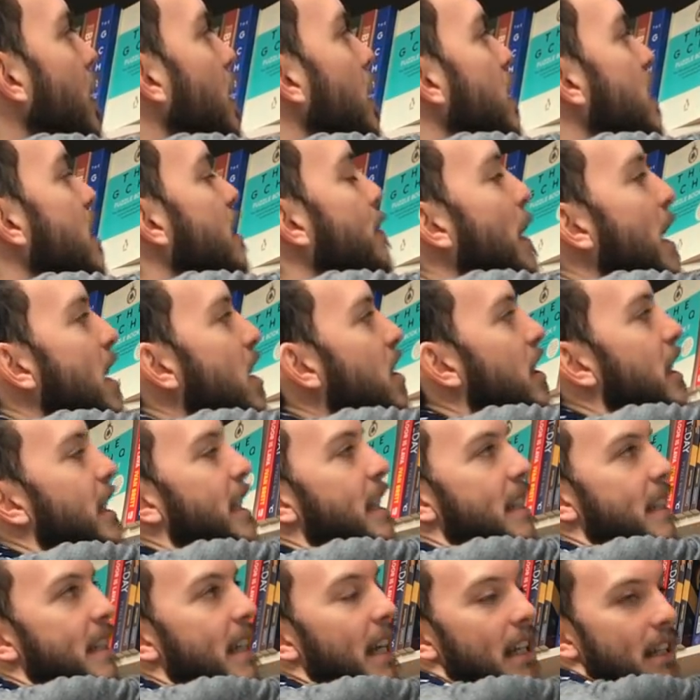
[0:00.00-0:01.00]
especially
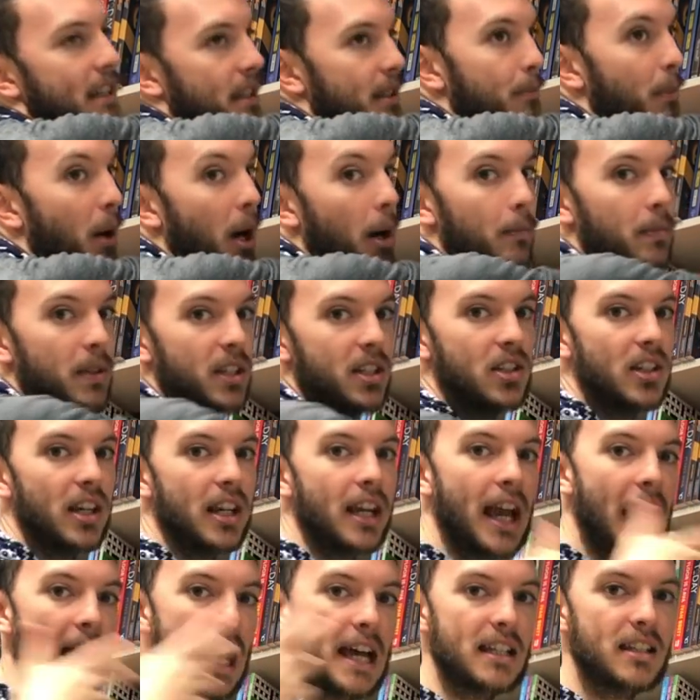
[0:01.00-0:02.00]
since
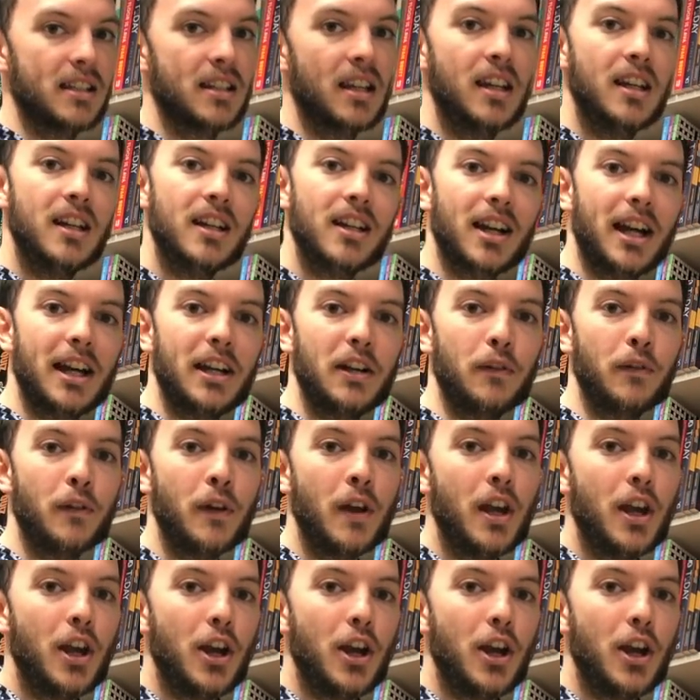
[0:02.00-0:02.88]
publishing has kind of